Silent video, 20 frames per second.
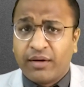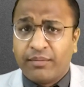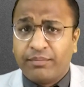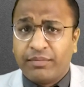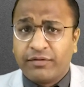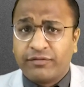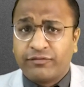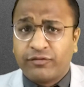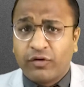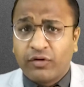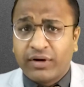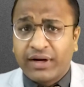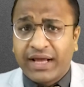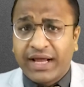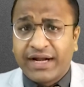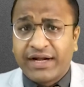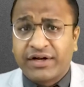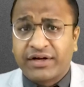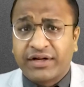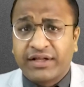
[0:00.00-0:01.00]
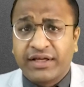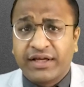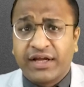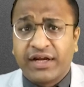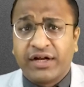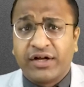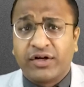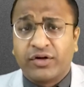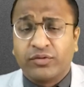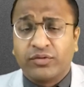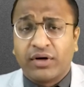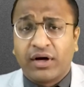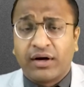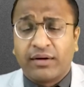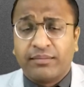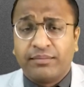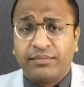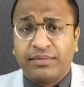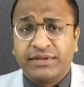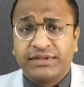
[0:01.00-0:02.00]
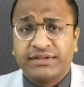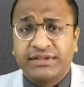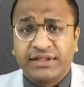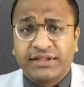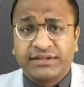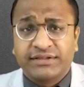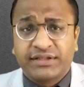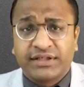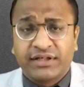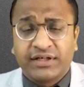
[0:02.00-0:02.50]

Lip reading: before entering into a business